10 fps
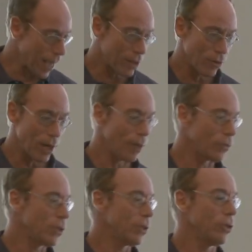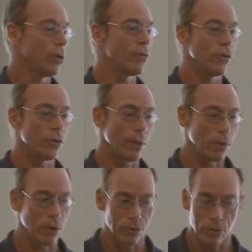backgrounds in the U F O
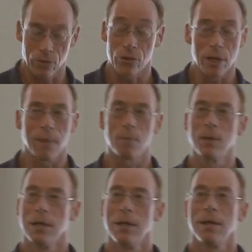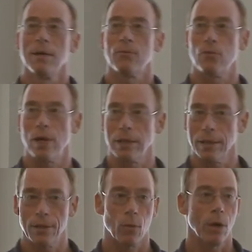subculture, some
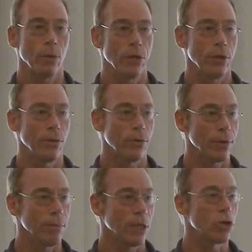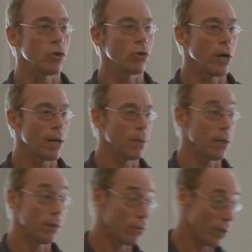friendly to what we do and some
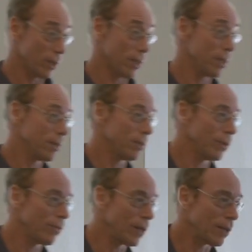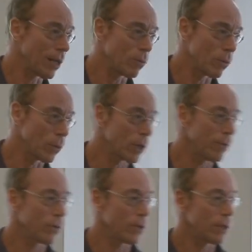incredibly unfriendly, who we found out were
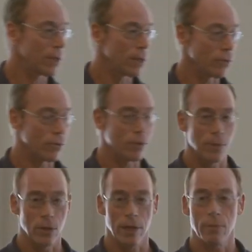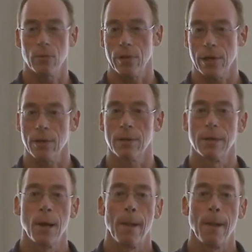working for the intelligence community, were there.